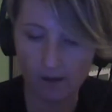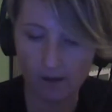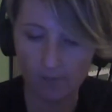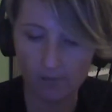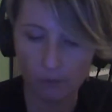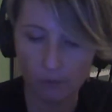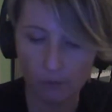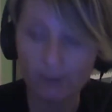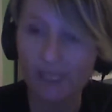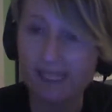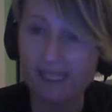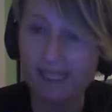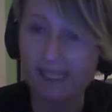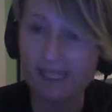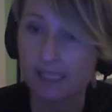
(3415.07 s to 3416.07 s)

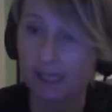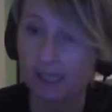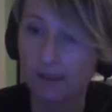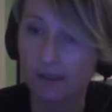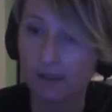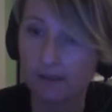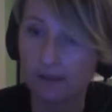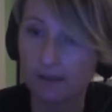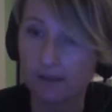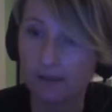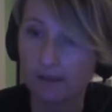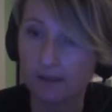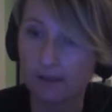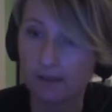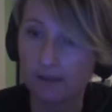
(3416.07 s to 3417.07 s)
realistic. The
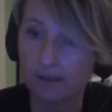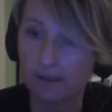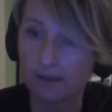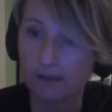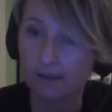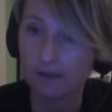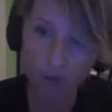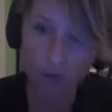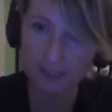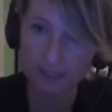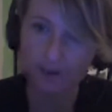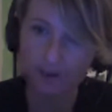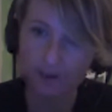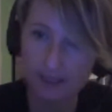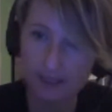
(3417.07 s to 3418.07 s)
idea
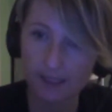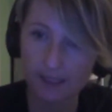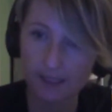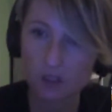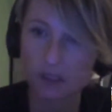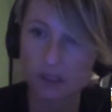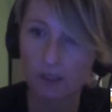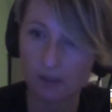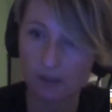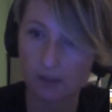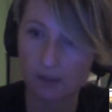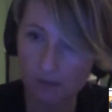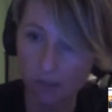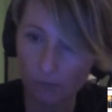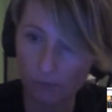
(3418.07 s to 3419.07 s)
of asking
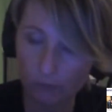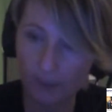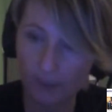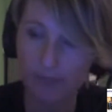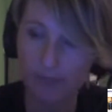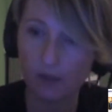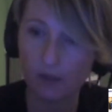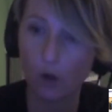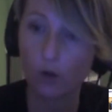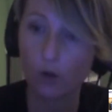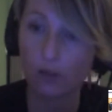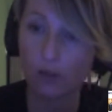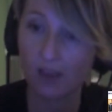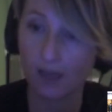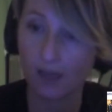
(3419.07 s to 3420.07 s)
students real,
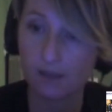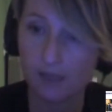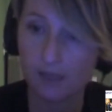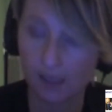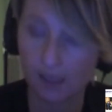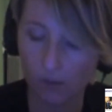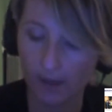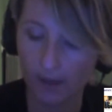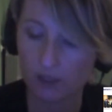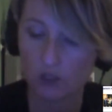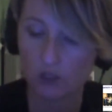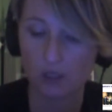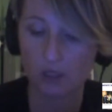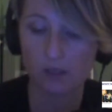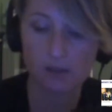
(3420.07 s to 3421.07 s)
authentic
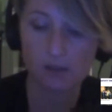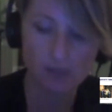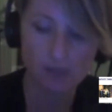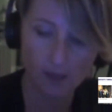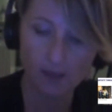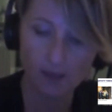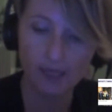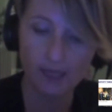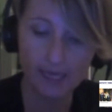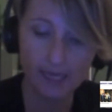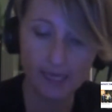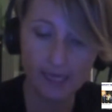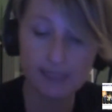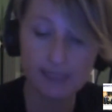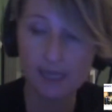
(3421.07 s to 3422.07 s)
questions. Let's
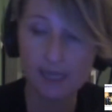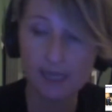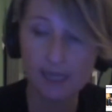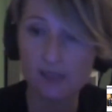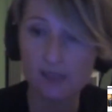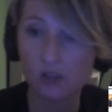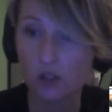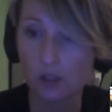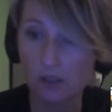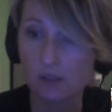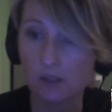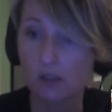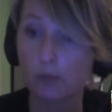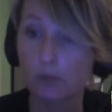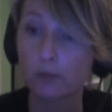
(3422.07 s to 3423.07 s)
ask our students to
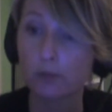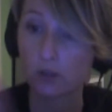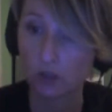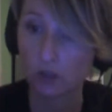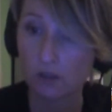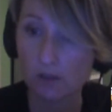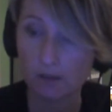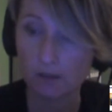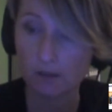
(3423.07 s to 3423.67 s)
produce them as